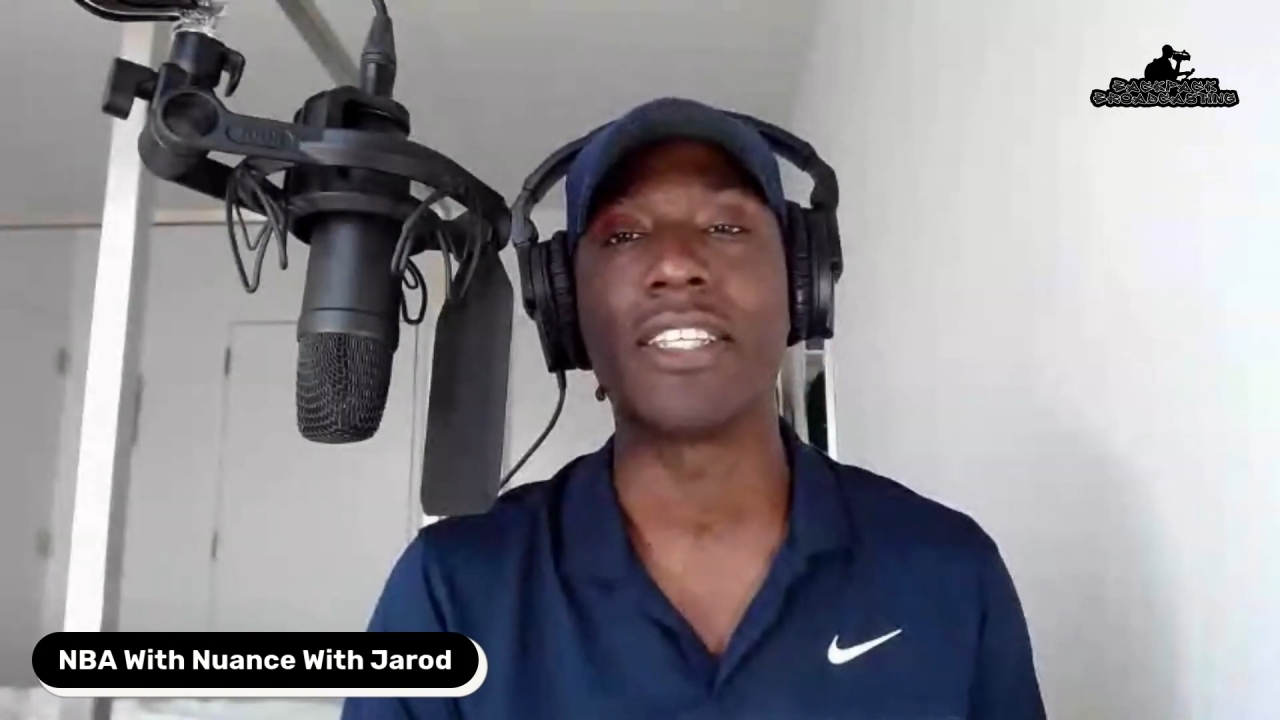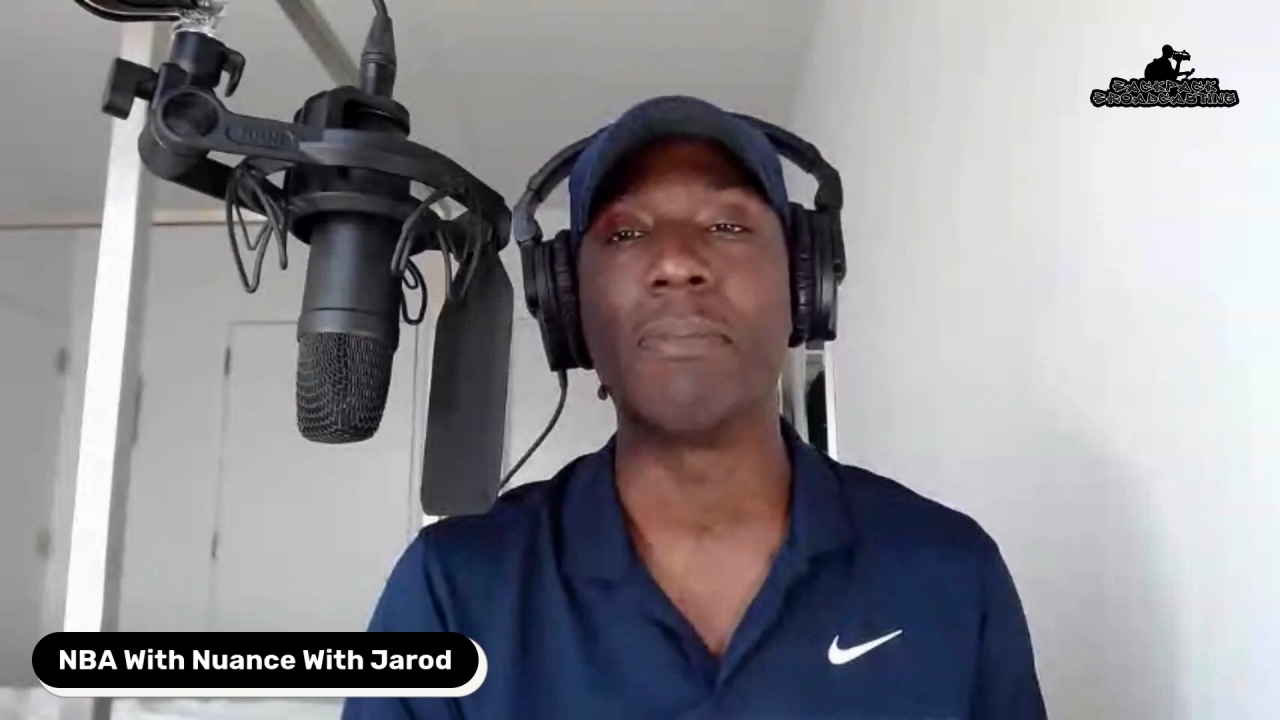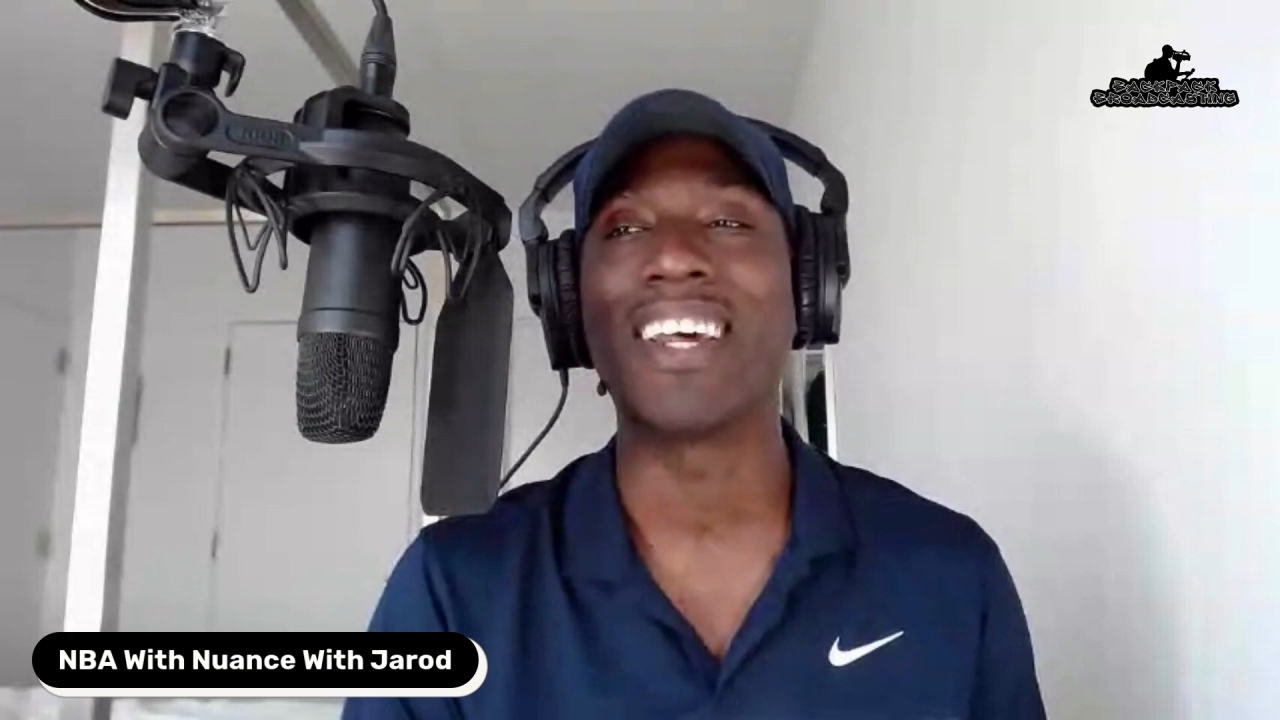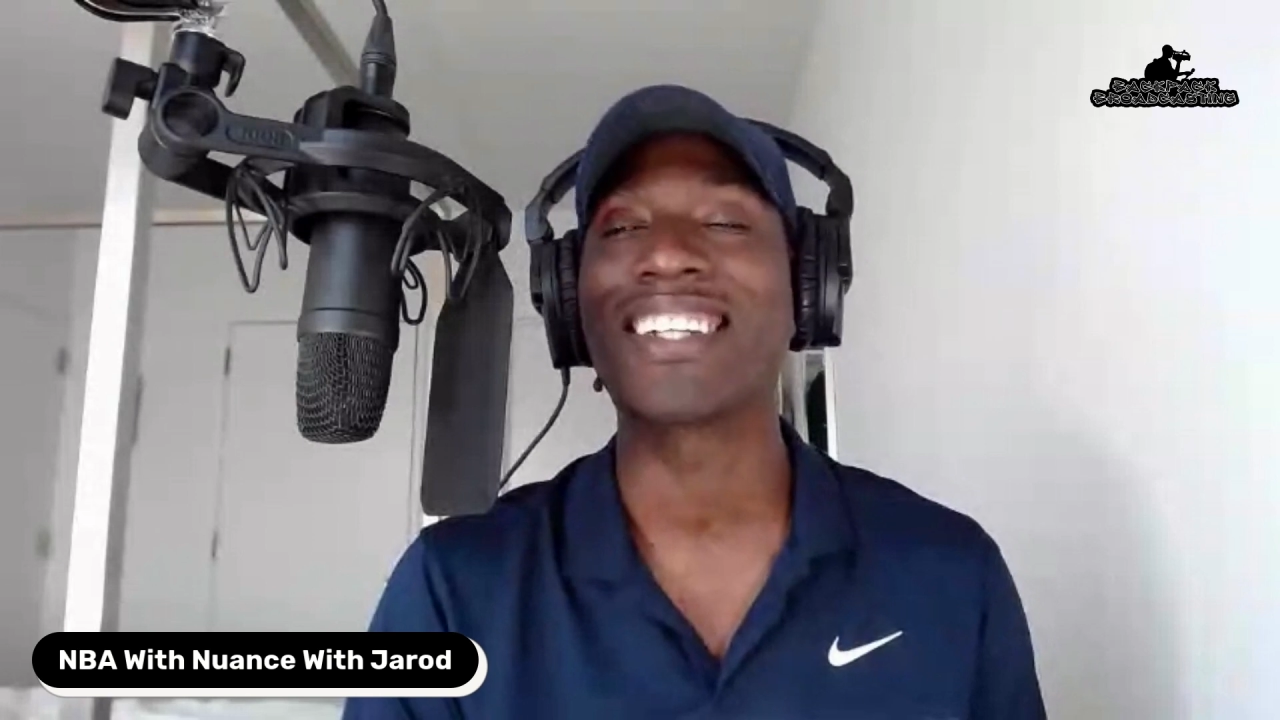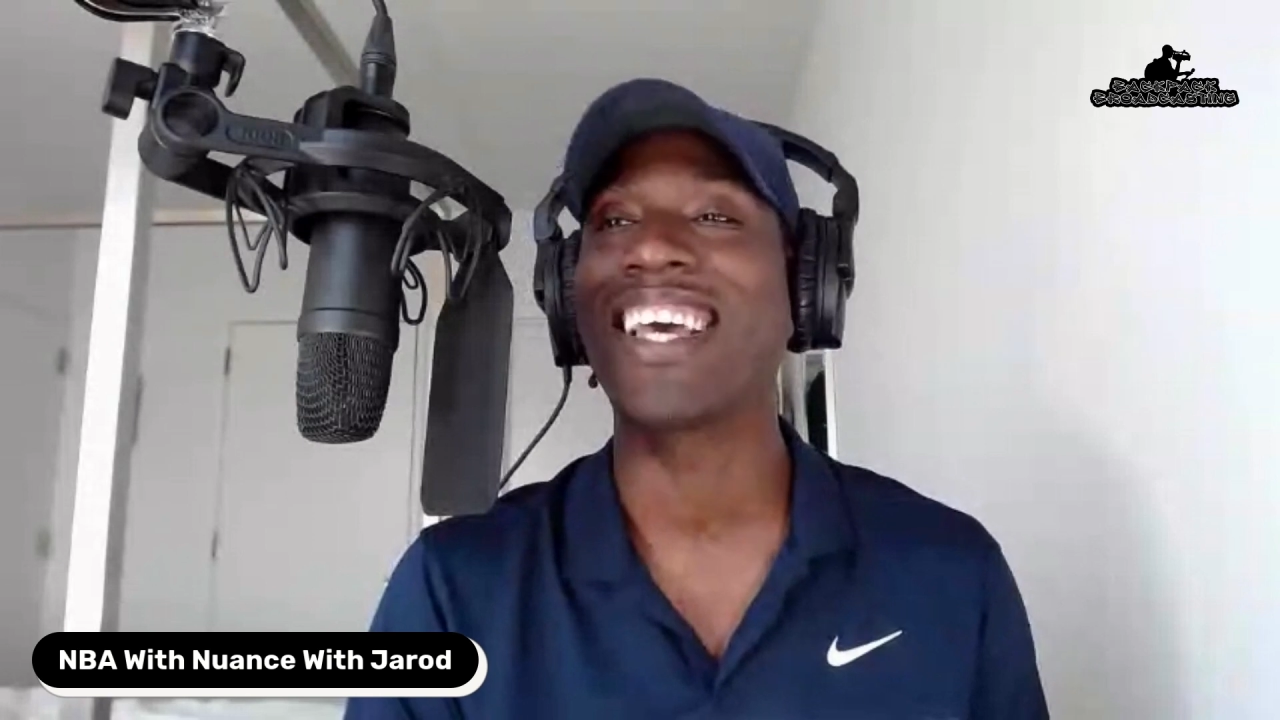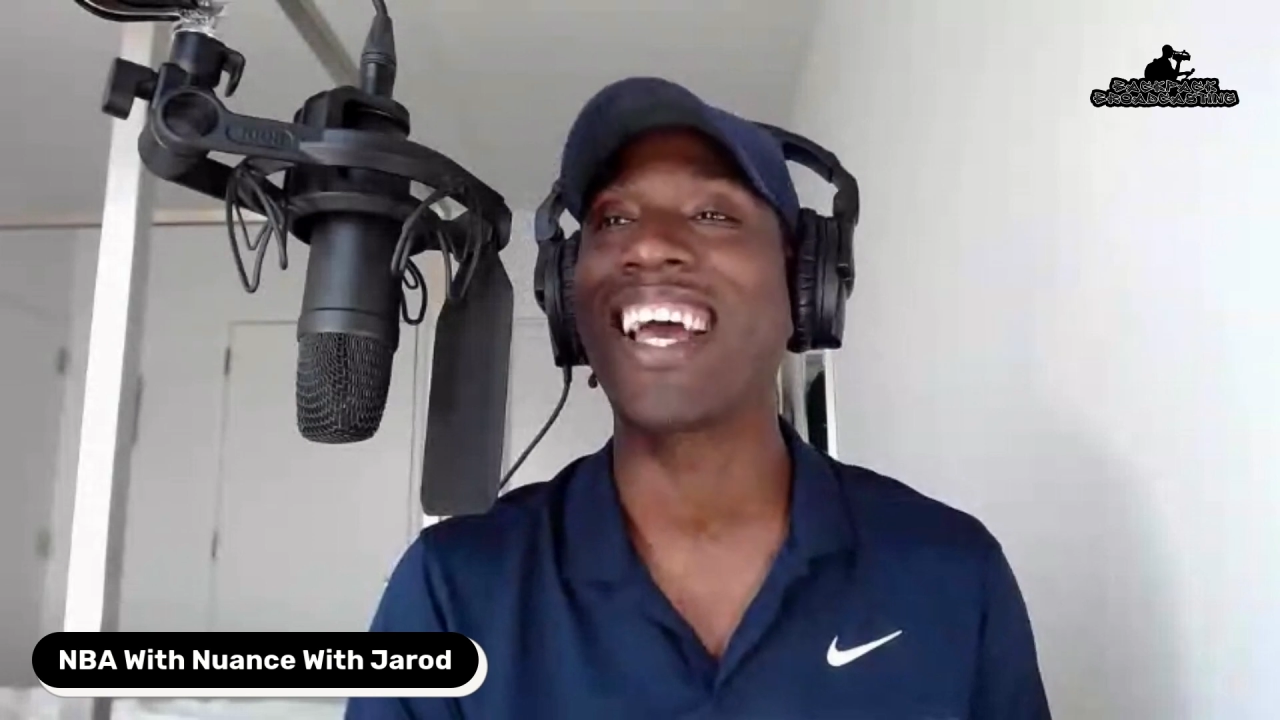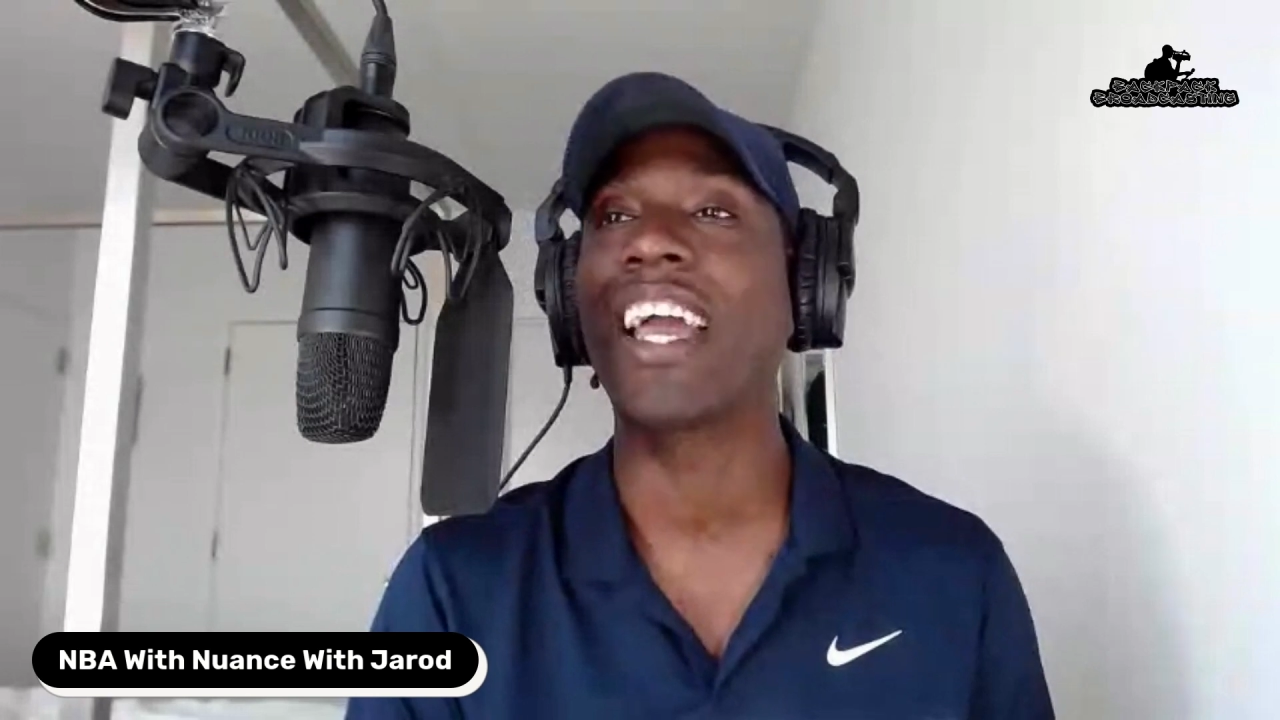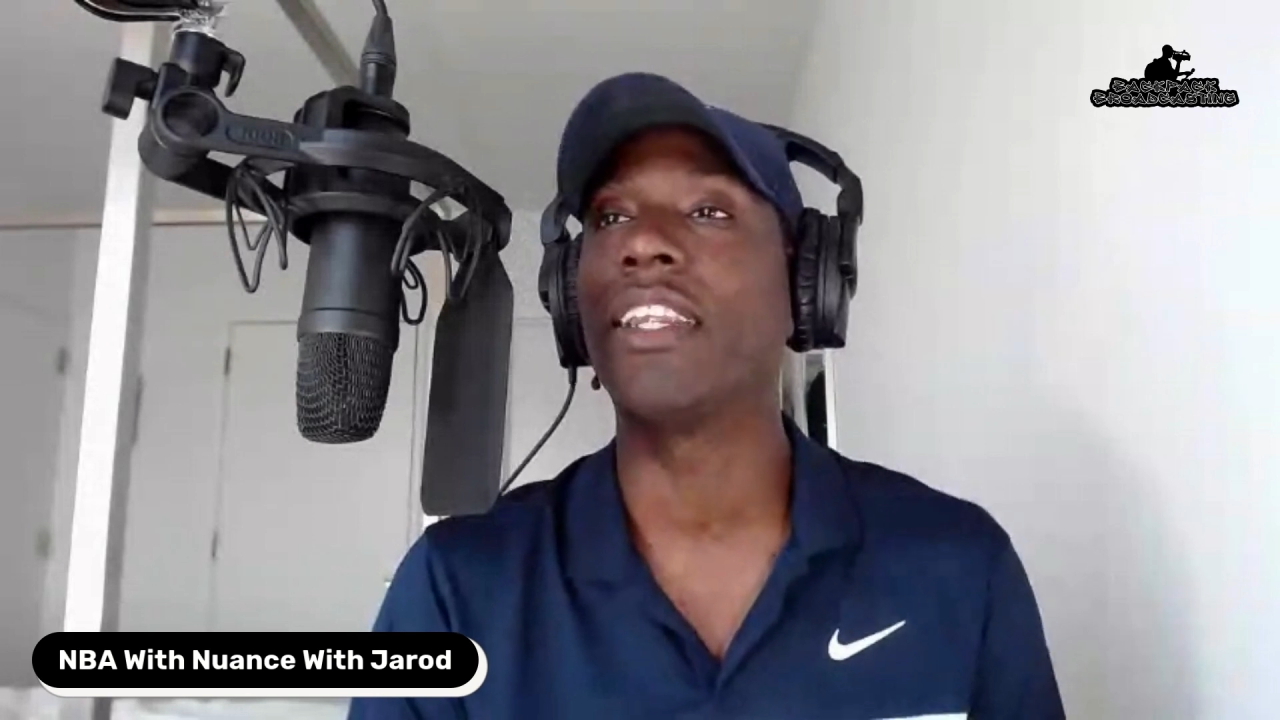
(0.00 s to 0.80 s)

team, Dex.